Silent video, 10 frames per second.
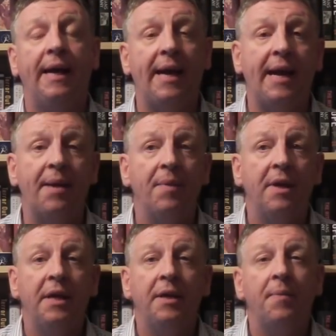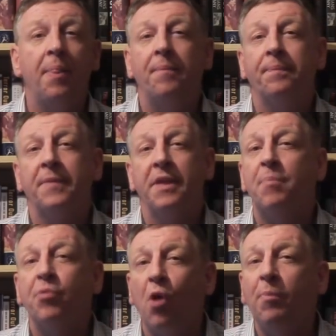You
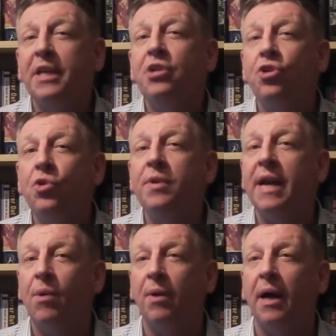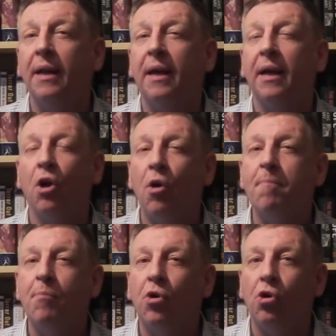probably do now a lot
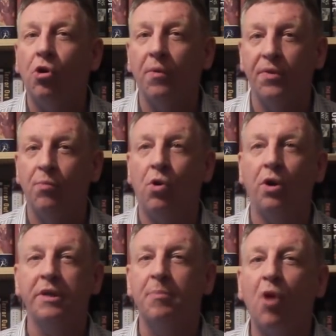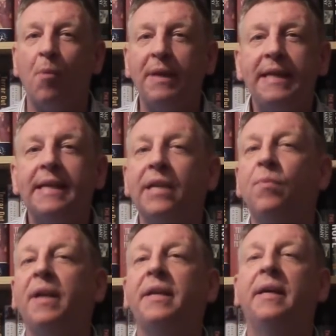more than what you probably did
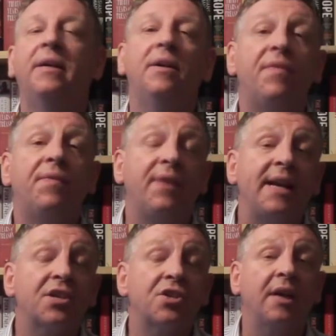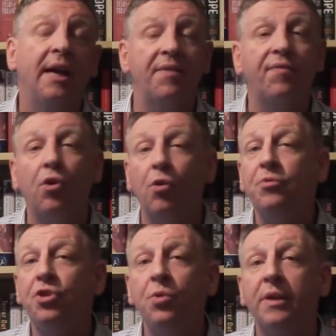when you first
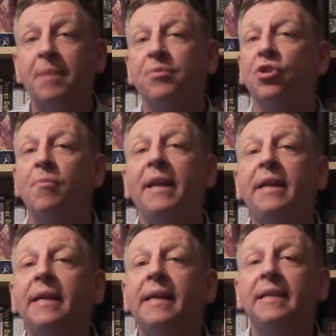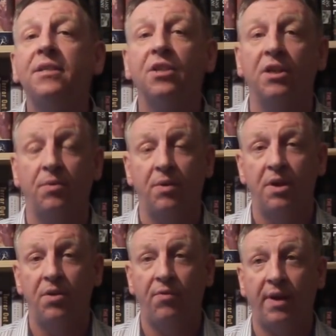formed UKIP so many years ago,
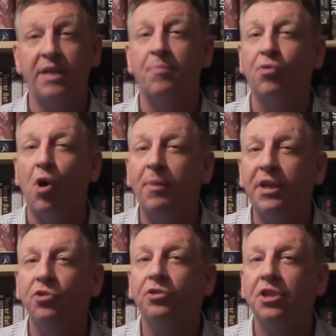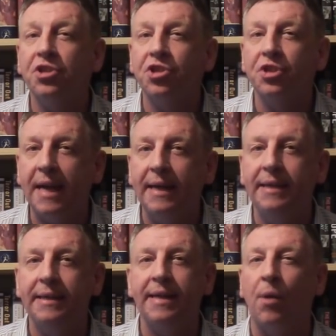right? You're probably
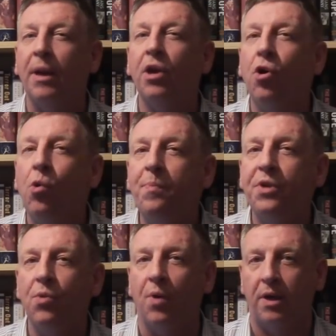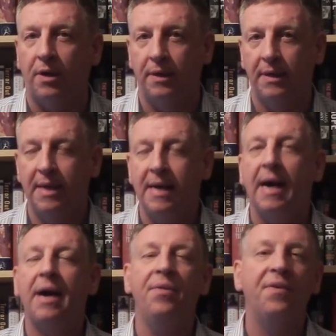understanding now. Well, I hope you are.
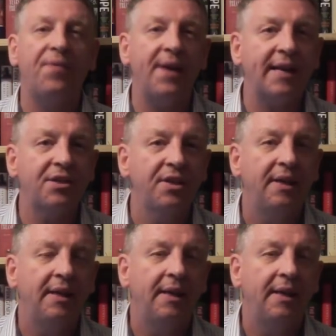And the fact